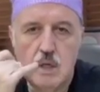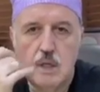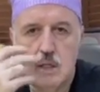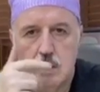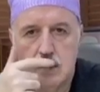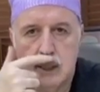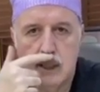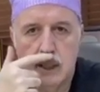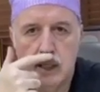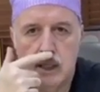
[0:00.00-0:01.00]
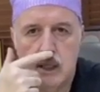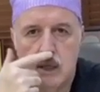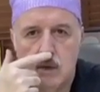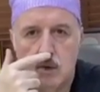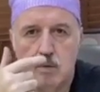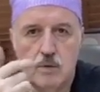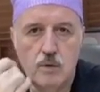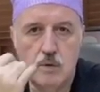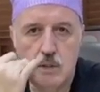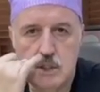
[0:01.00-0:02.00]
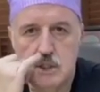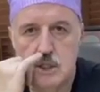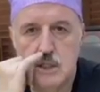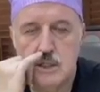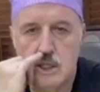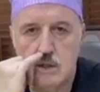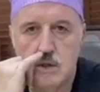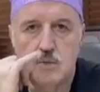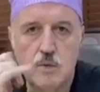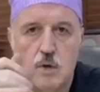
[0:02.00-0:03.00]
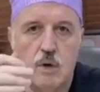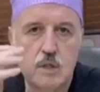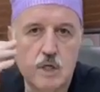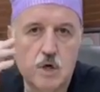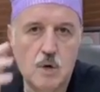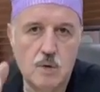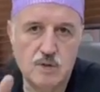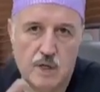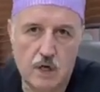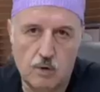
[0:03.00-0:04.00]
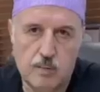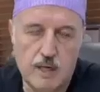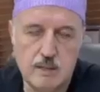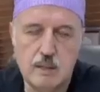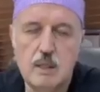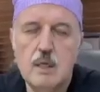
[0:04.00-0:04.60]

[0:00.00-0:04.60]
This technique, when we do incision inside the nose, we call it the closed rhinoplasty.